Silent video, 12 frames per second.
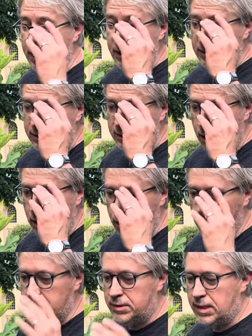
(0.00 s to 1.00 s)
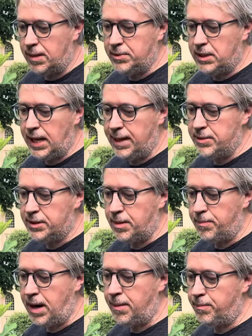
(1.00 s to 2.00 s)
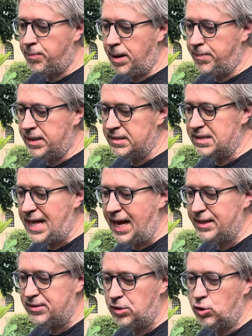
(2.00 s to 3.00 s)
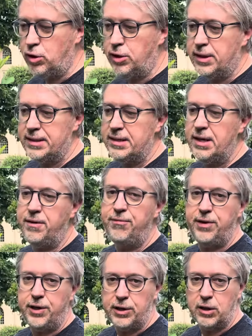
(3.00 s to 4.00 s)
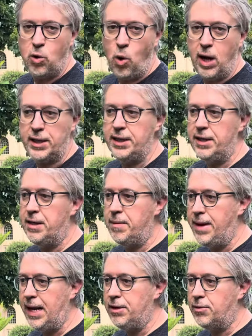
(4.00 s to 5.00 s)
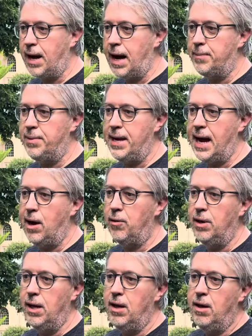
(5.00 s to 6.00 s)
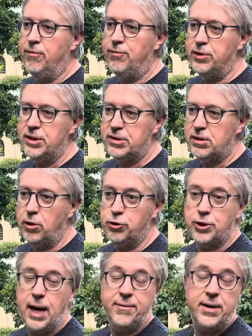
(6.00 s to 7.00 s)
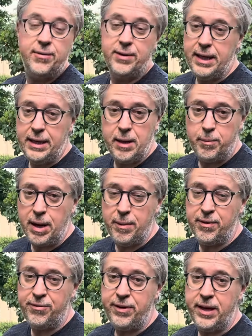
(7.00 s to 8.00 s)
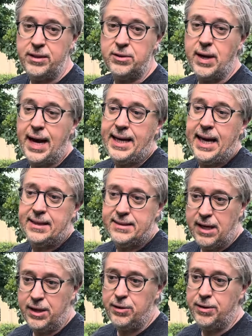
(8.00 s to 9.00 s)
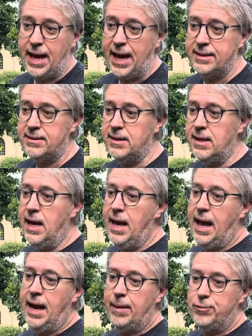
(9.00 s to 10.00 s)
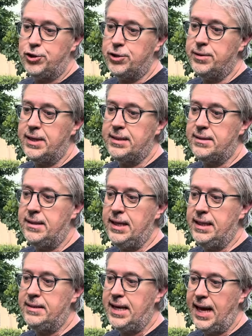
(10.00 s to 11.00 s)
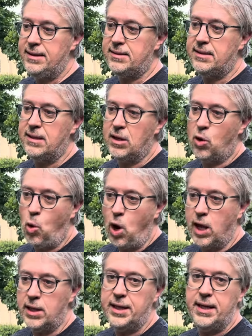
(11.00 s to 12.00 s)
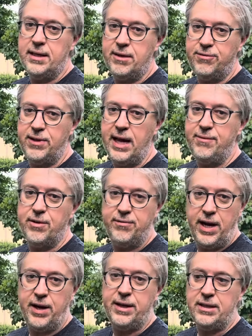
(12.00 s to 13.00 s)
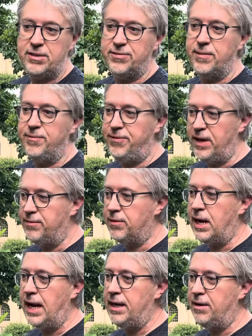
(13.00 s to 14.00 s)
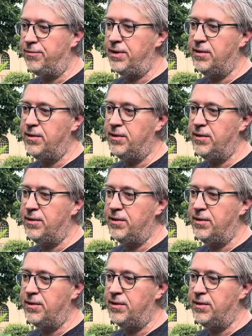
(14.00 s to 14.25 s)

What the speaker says: So some claim that the Breba is not as good, or it's an inferior quality to the main crop. Now, full disclosure, I've never eaten a Breba fig, so I can't tell you that. And I'm sure that the taste and the quality and the flavor varies from fig variety to fig